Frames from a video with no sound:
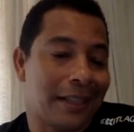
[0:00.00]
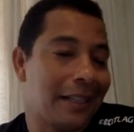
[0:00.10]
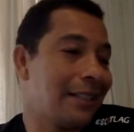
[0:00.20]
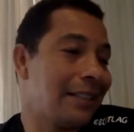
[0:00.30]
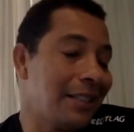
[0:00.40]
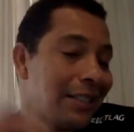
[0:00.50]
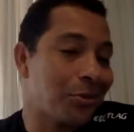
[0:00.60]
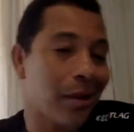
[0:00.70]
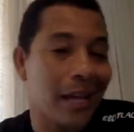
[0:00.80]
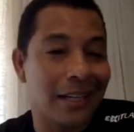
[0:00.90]
And in the
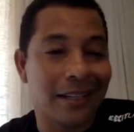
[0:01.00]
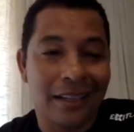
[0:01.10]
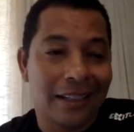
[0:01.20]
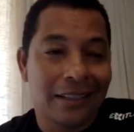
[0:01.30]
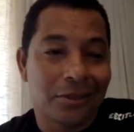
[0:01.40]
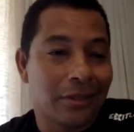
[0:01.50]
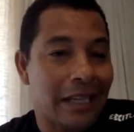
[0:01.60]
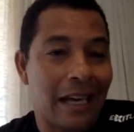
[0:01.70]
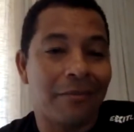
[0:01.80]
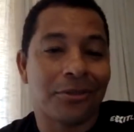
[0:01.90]
train,
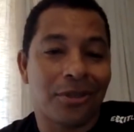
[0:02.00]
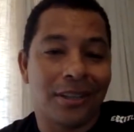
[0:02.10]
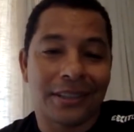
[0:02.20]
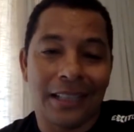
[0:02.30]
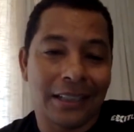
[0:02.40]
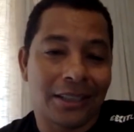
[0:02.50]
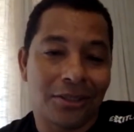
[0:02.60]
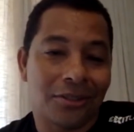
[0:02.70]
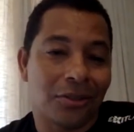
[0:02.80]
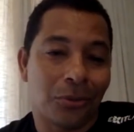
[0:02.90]
every training
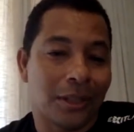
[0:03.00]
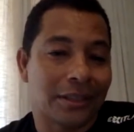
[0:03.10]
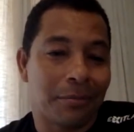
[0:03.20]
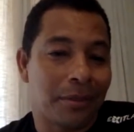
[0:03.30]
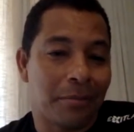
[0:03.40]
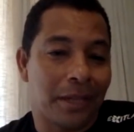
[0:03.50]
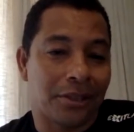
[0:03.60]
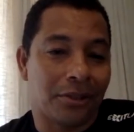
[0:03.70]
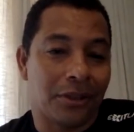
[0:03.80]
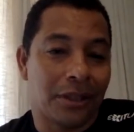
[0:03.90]
session was a big
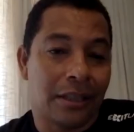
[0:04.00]
battle.